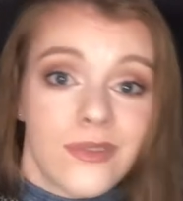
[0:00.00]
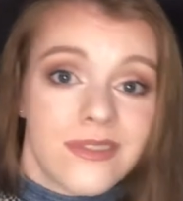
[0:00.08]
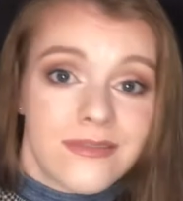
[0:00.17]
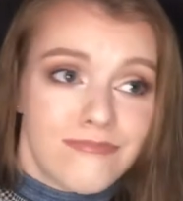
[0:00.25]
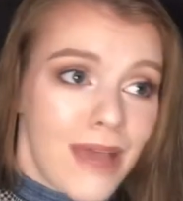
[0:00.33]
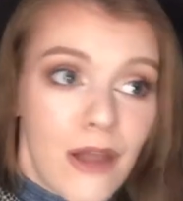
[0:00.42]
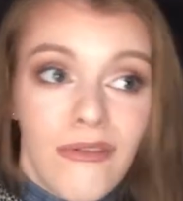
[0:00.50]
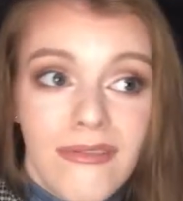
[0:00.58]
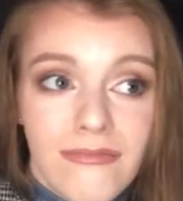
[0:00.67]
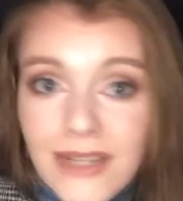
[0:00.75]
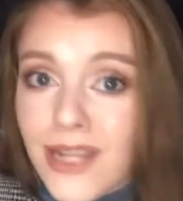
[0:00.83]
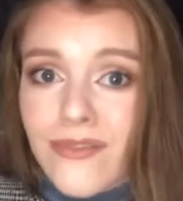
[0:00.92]
was out
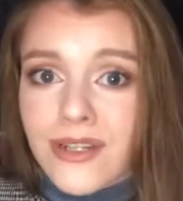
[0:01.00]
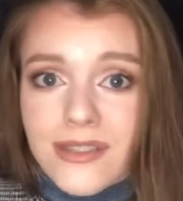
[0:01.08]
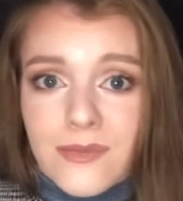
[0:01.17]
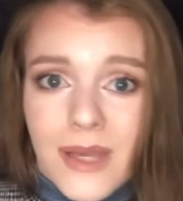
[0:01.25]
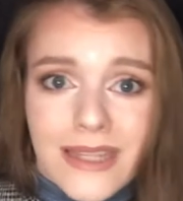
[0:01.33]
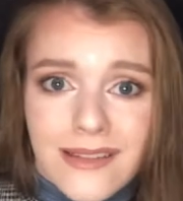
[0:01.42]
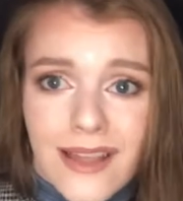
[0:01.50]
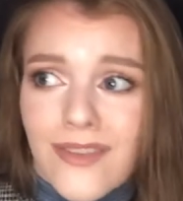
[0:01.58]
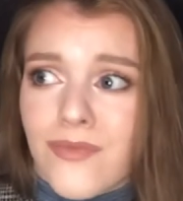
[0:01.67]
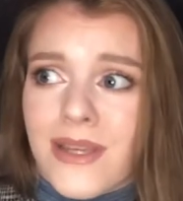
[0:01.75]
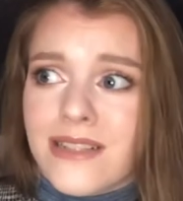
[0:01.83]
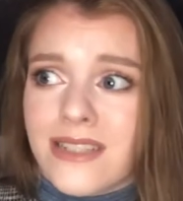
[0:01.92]
living his best
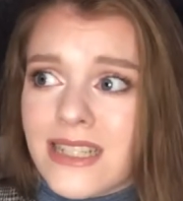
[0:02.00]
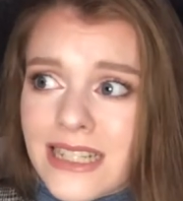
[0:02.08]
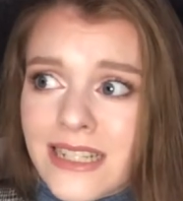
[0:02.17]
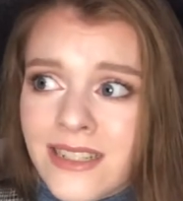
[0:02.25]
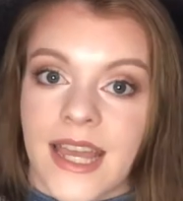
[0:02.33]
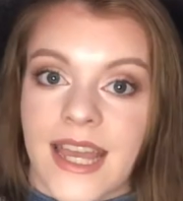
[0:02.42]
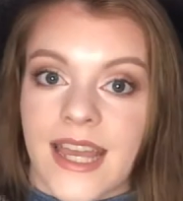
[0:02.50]
life, basically.